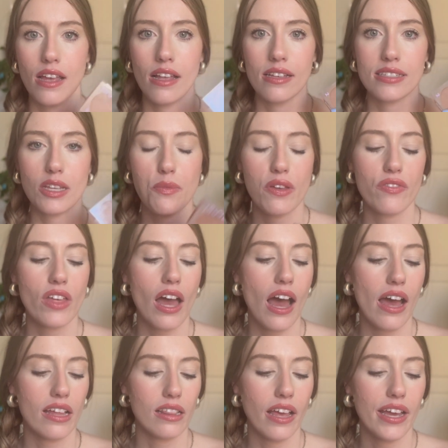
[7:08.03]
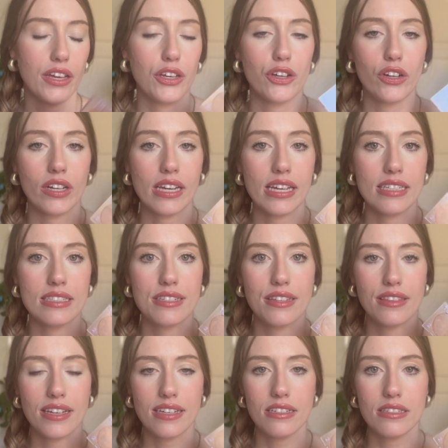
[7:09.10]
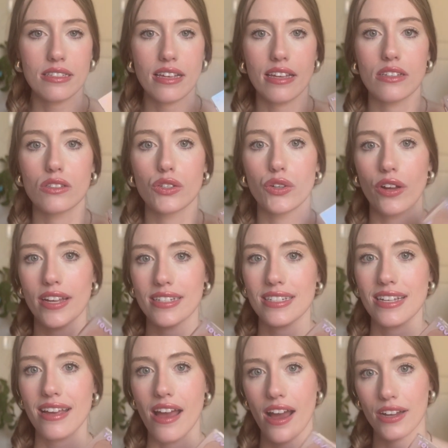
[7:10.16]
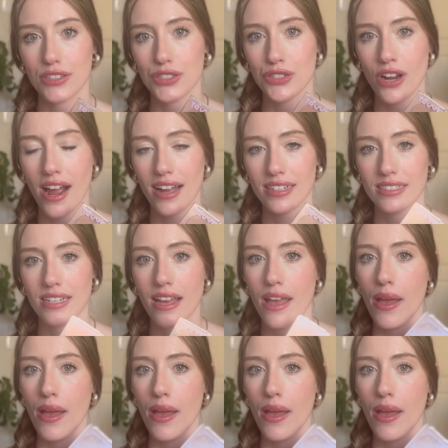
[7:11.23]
Some of the highlight ingredients in this is green tea extract,